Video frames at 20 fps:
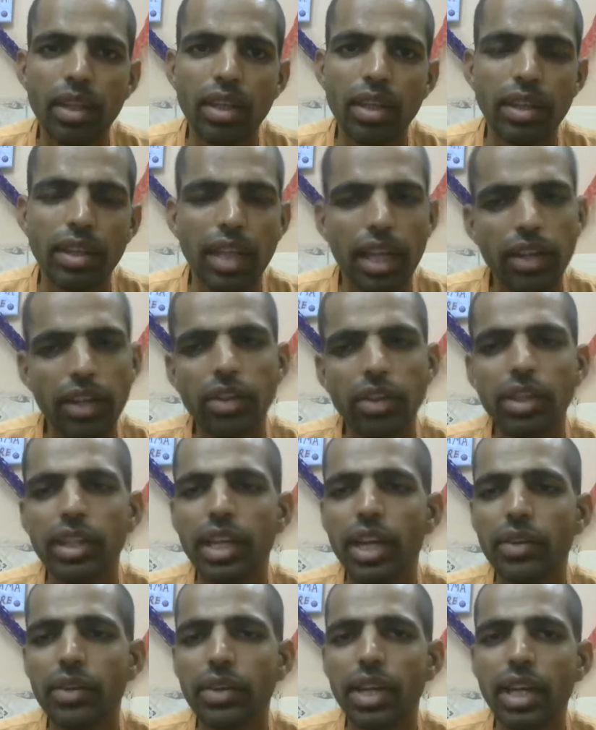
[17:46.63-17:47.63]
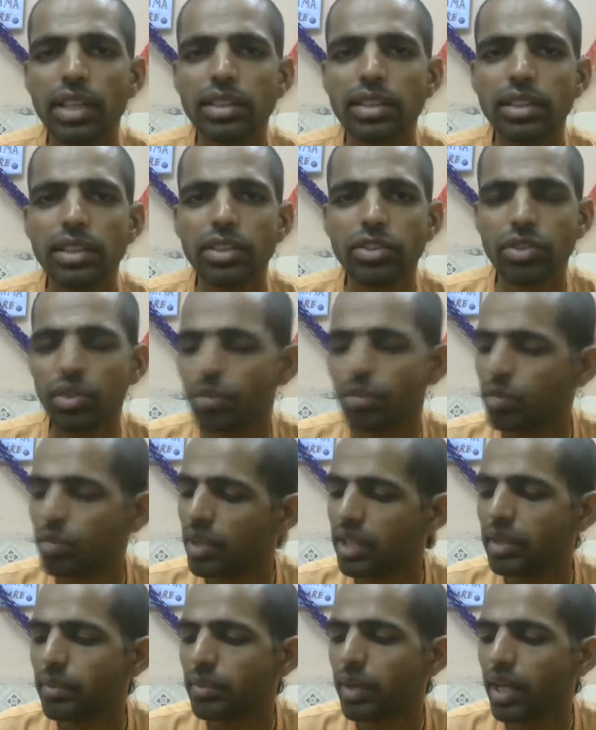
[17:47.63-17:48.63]
Then only I will ask. So
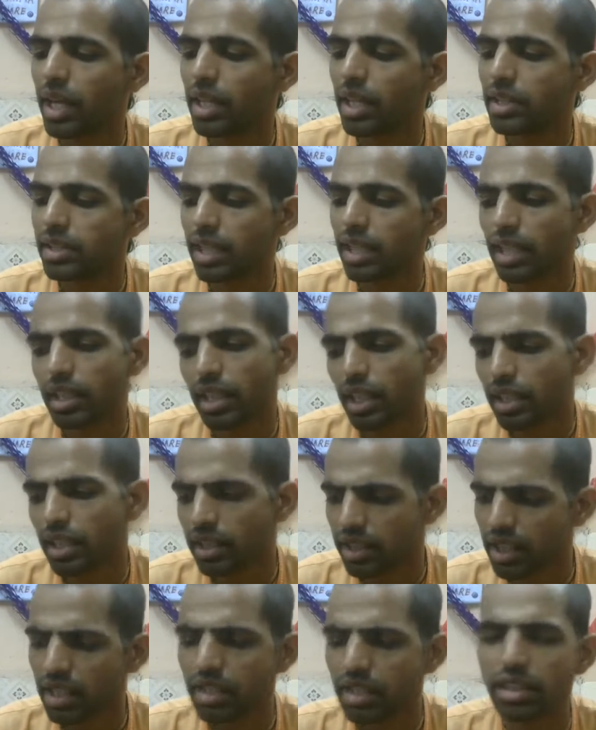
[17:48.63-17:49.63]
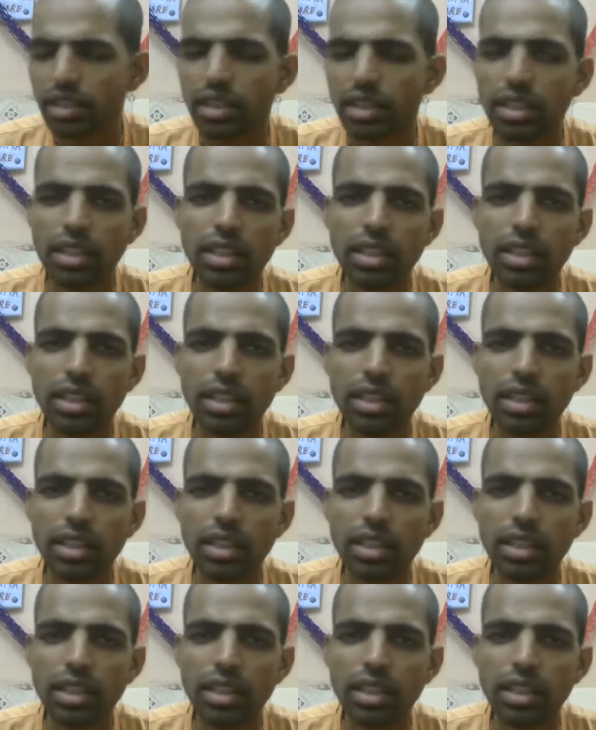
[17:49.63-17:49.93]
Bali Maharaj said that yes,